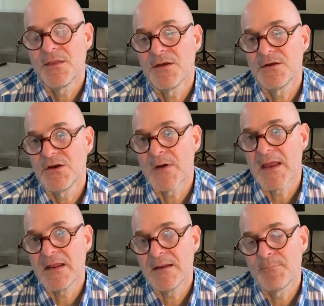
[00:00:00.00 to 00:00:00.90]
You know,
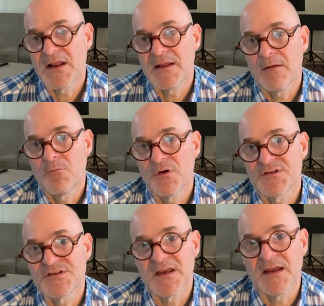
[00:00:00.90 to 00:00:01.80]
but I want
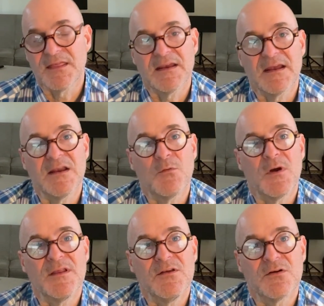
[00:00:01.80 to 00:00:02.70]
to say, I think any
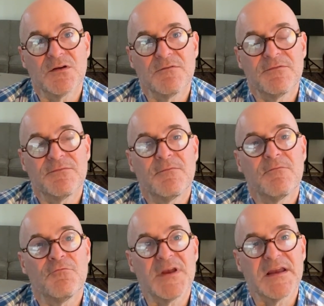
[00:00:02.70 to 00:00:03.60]
way that you can
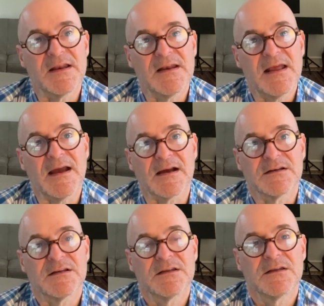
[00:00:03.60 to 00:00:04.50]

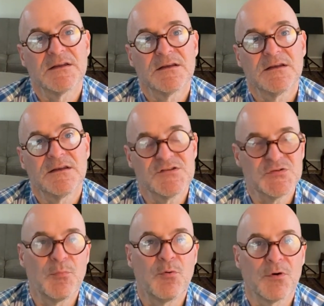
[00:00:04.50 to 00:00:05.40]
reconnect is
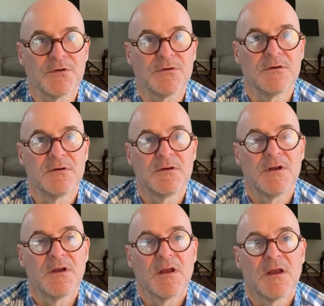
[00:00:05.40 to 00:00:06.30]
important,
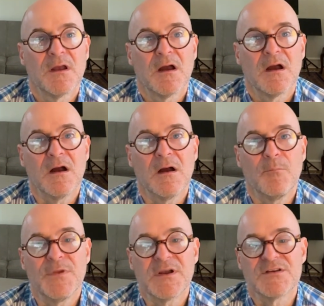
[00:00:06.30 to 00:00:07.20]

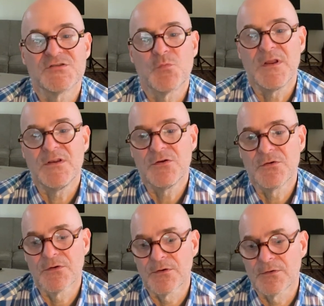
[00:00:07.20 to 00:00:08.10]
because when
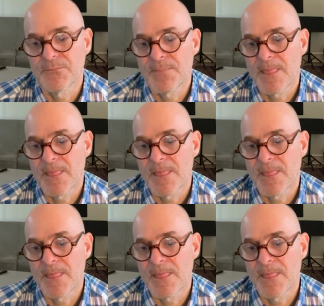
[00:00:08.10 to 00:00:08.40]
your